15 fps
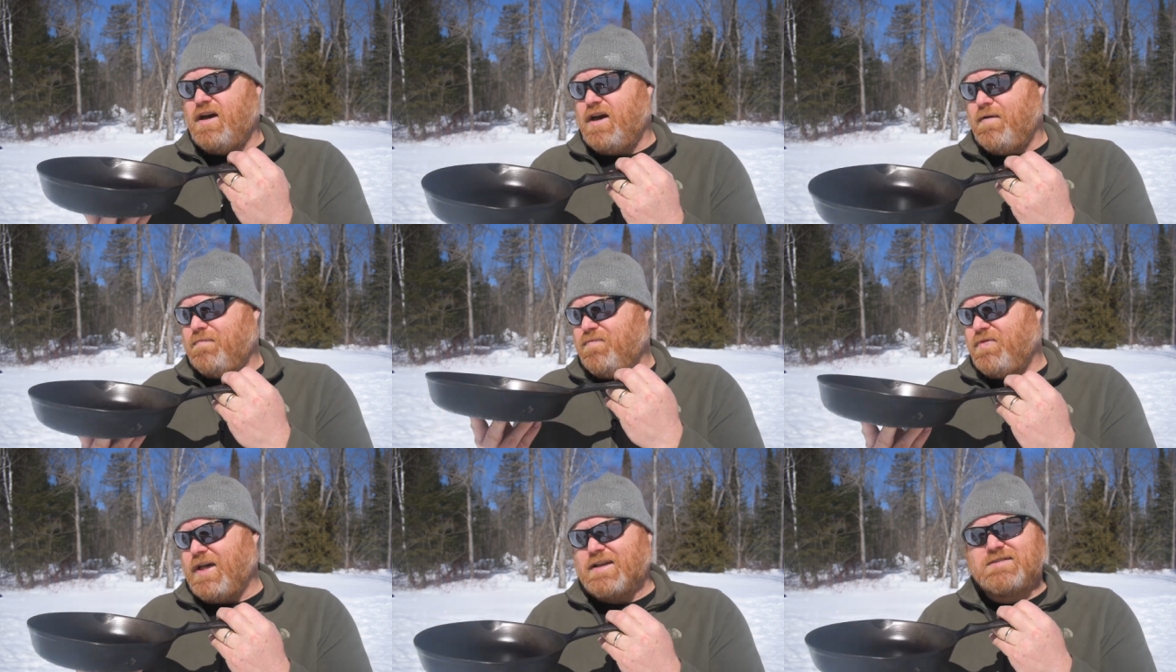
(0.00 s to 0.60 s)

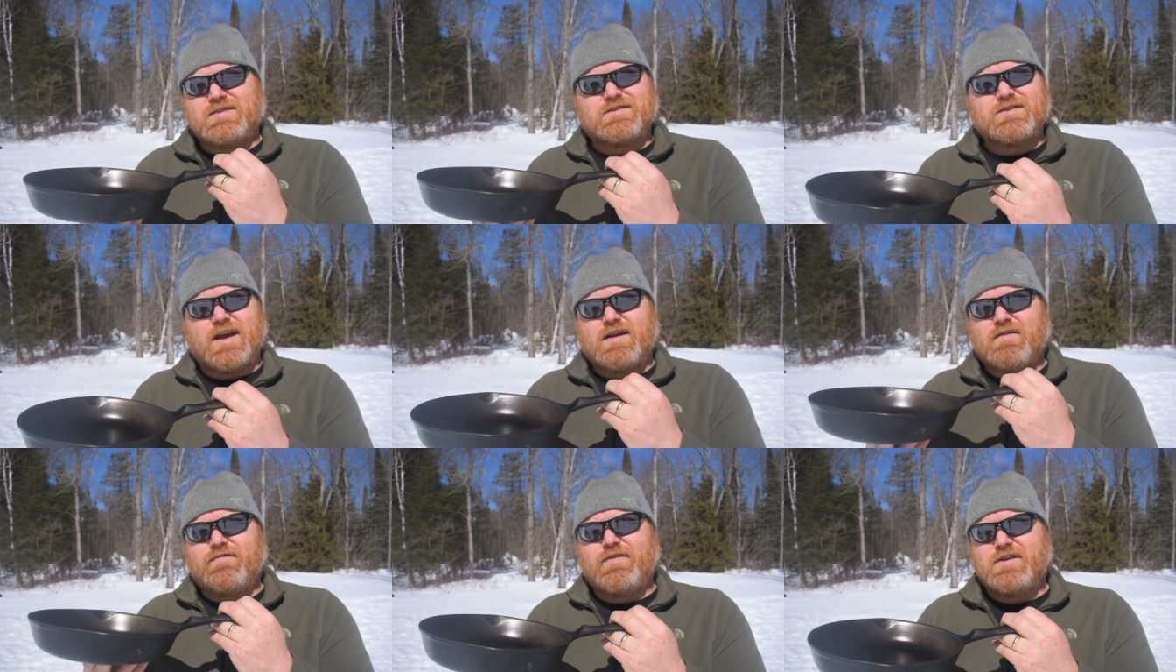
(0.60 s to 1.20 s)
That's the
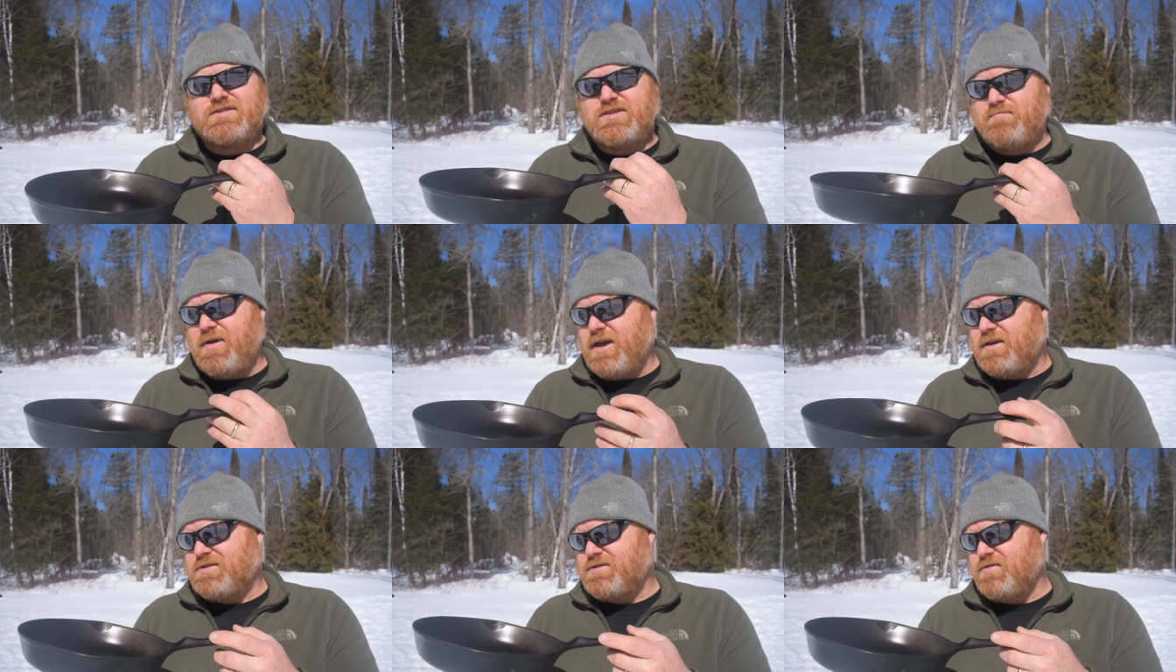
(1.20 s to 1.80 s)
sacrifice you
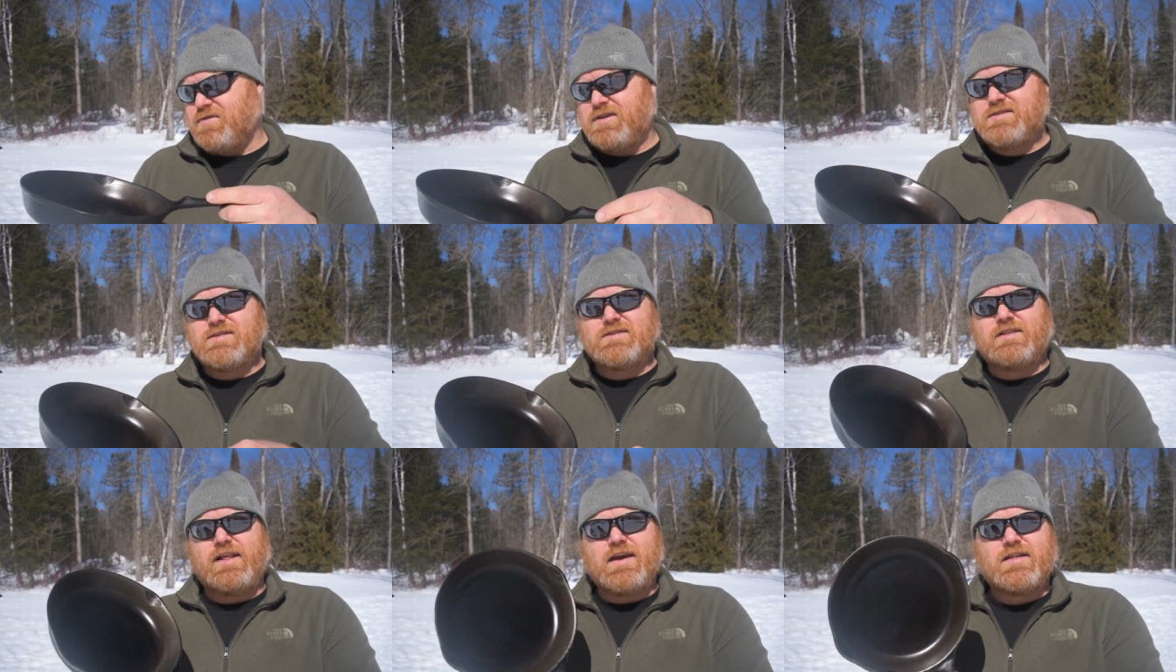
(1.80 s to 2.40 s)
make, so this
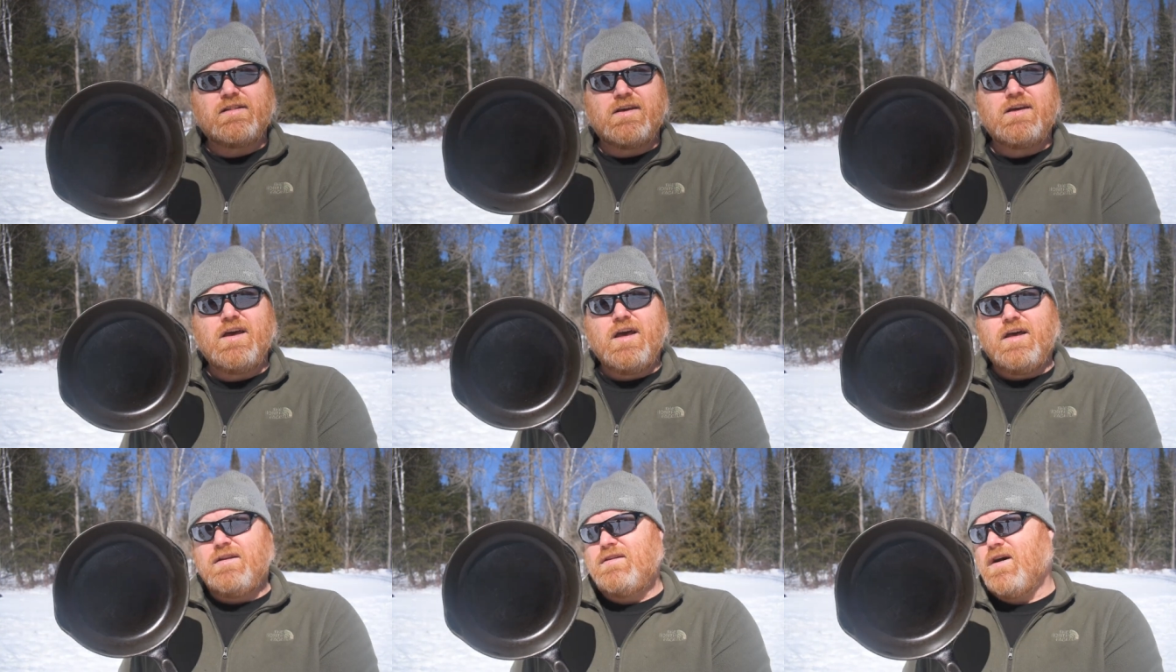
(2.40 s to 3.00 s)
is likely
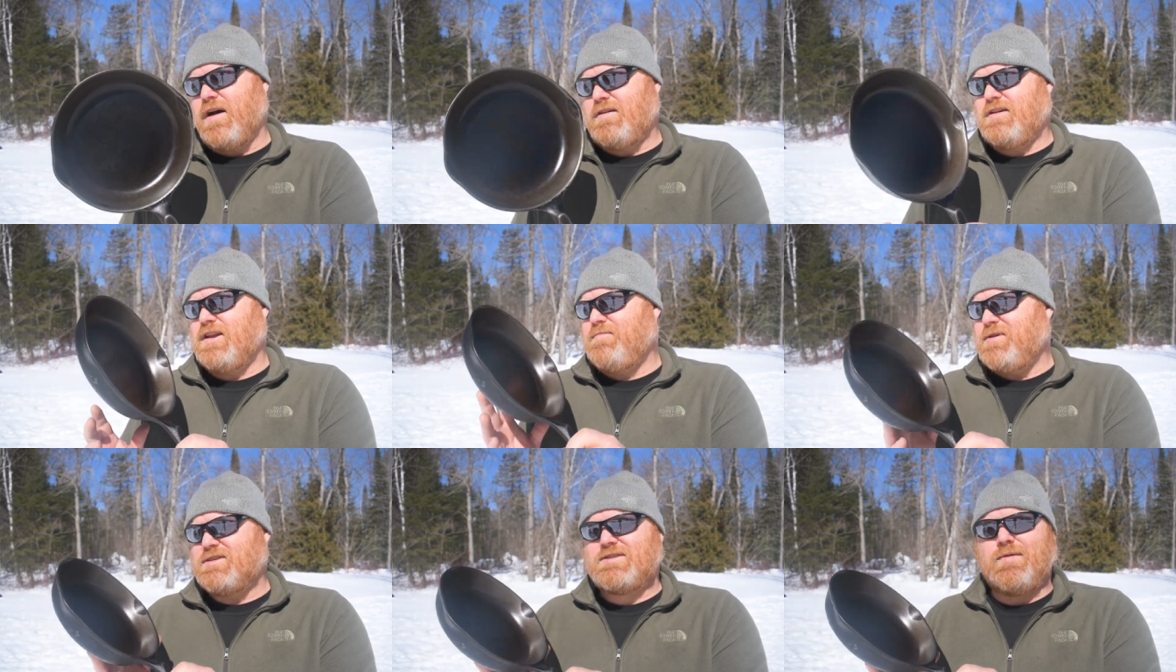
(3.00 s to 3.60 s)
not
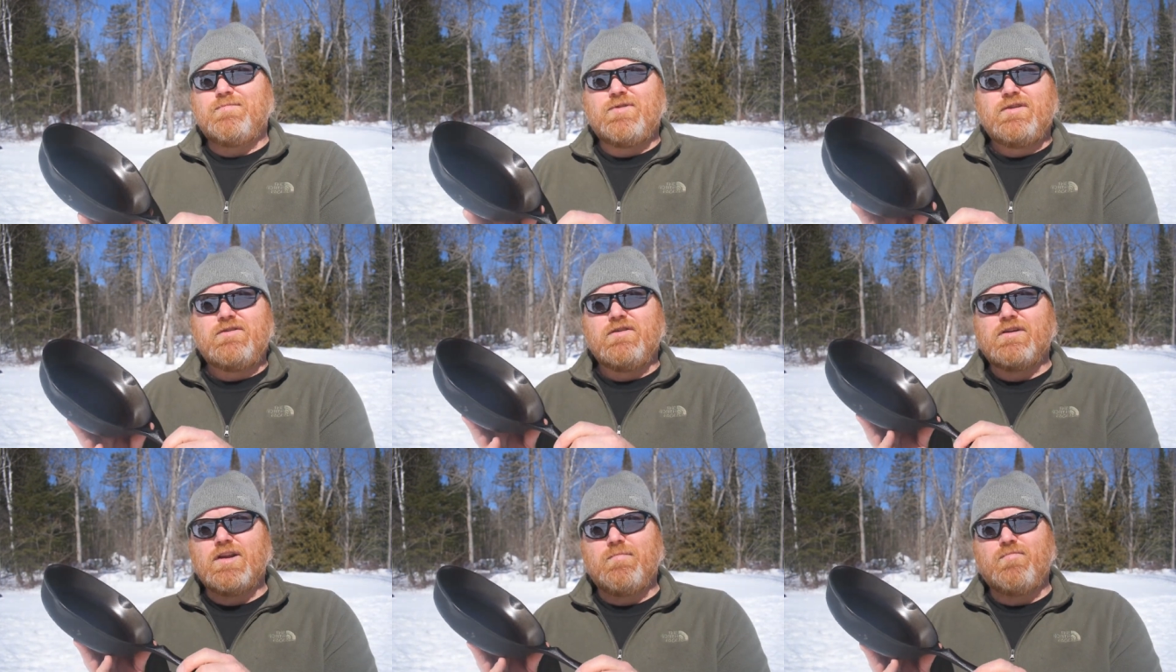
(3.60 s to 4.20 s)
going to be something
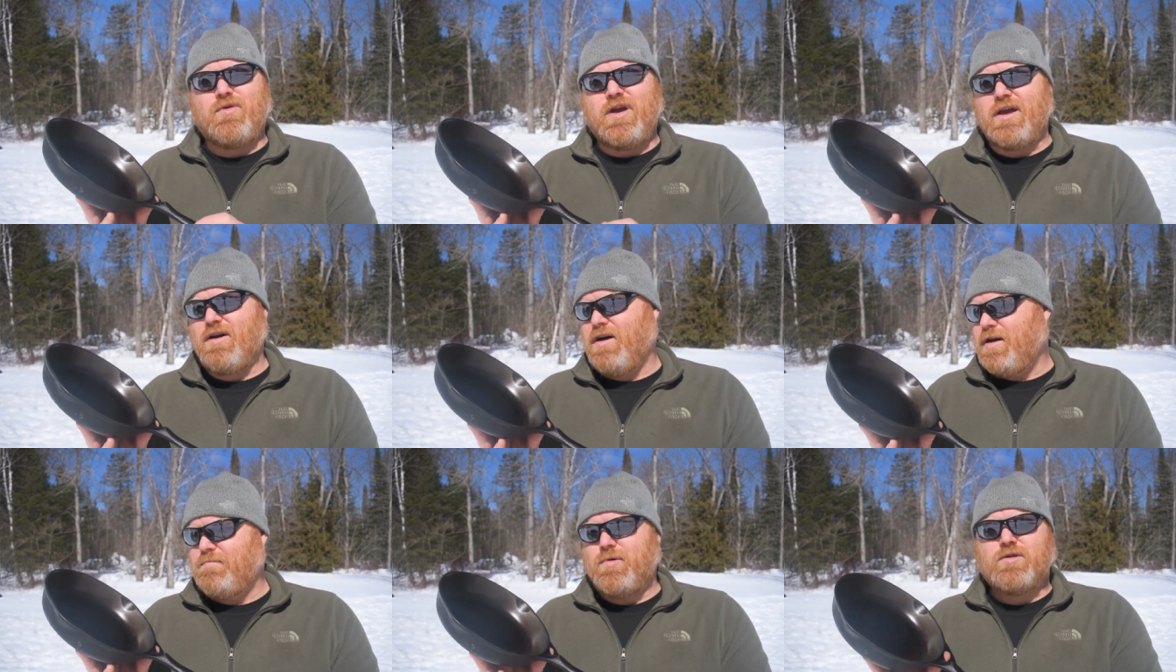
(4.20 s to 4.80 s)
you're going to
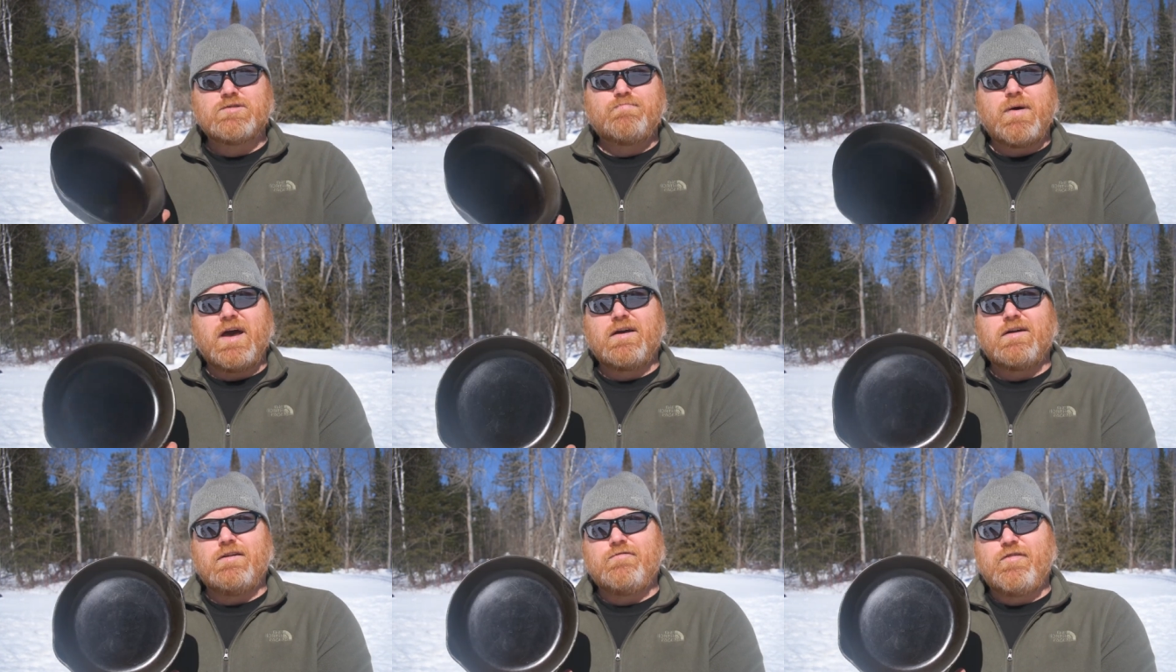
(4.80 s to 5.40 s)
bring on most
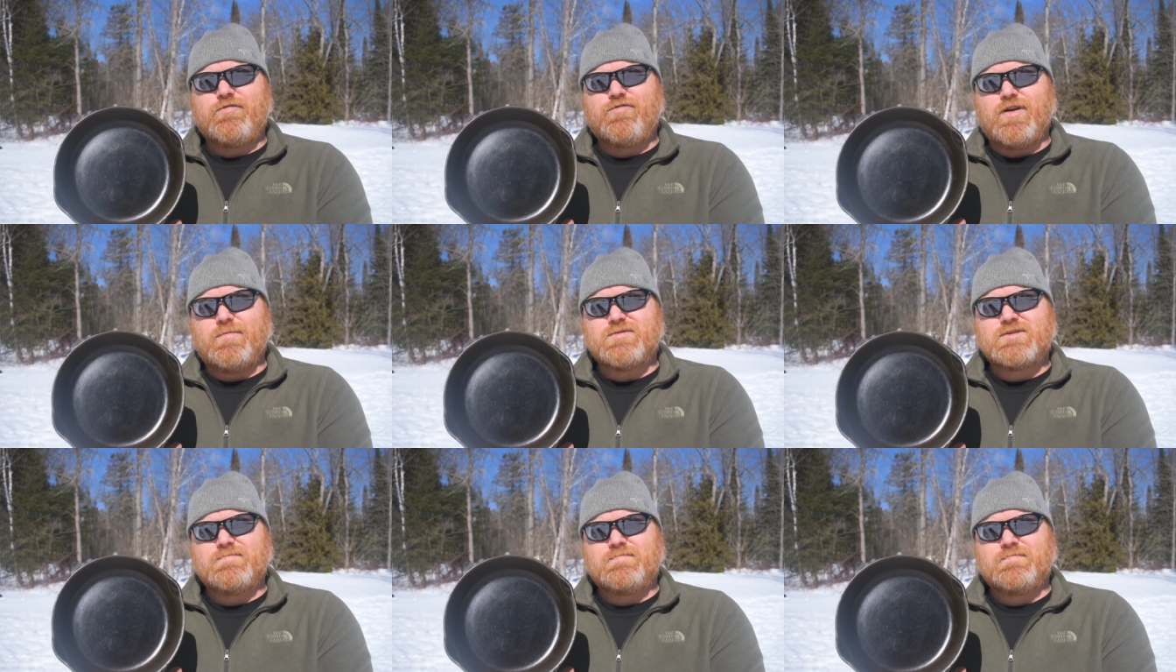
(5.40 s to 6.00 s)
backcountry
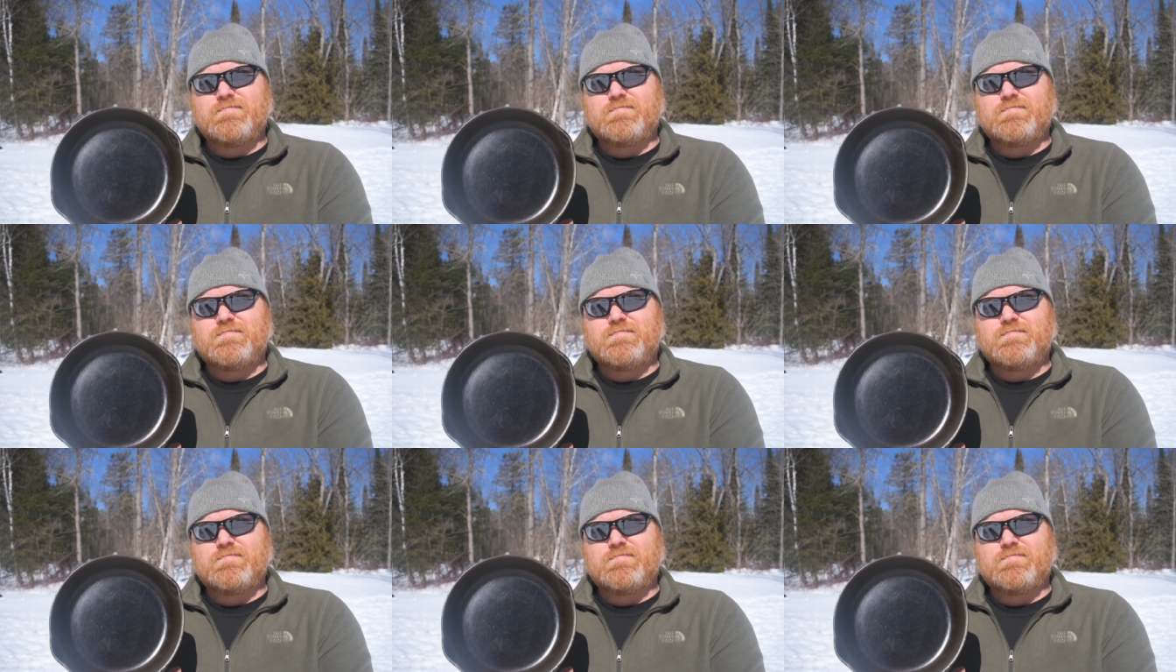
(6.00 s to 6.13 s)
trips.